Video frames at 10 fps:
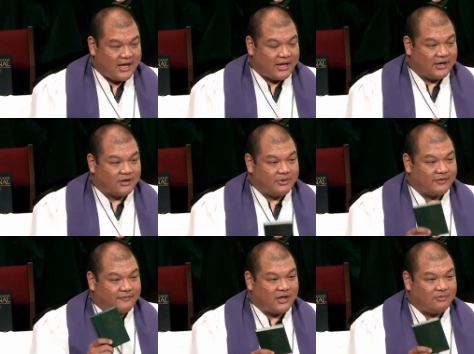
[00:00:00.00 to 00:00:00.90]
and it'll be
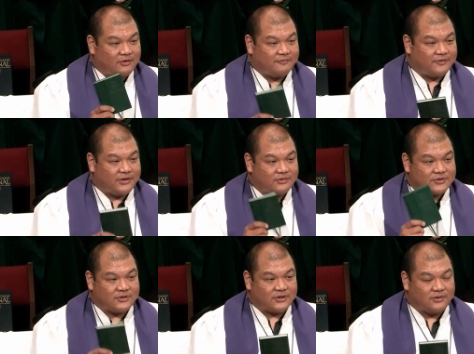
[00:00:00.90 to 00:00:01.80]
available for you
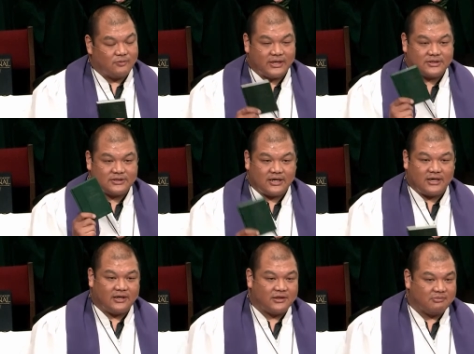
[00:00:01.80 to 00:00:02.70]
starting Wednesday
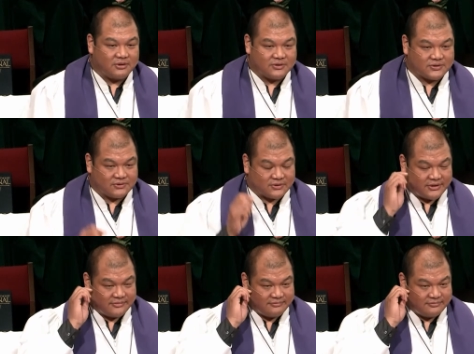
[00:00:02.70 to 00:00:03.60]
in the
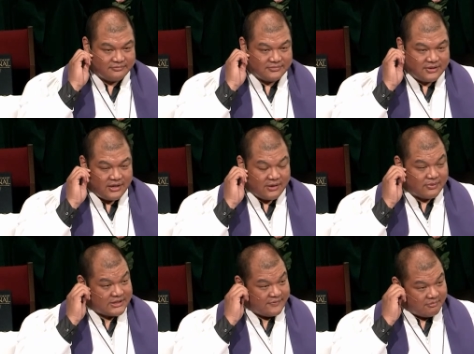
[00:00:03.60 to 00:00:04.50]
bookstore. And
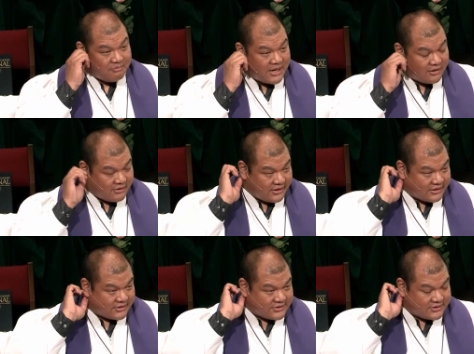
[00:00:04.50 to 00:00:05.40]
what's even better
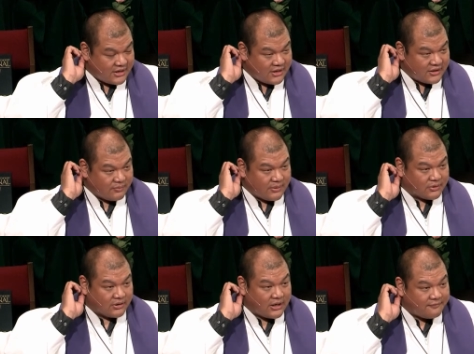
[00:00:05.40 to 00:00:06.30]
is that we
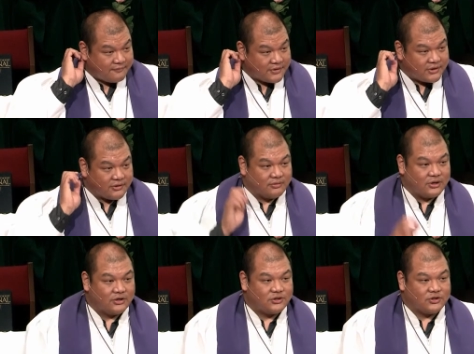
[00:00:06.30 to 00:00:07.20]
would love for you
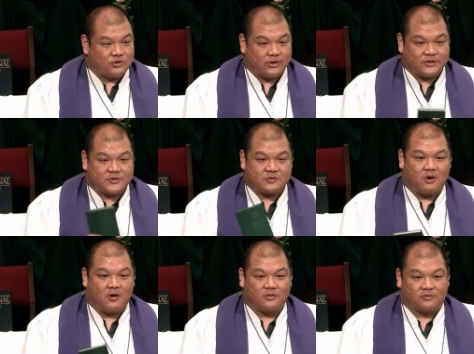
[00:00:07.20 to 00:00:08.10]
to join a
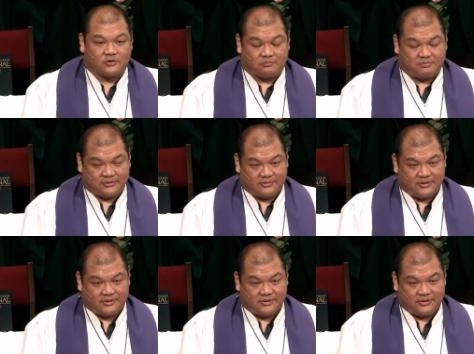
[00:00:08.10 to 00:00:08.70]
small group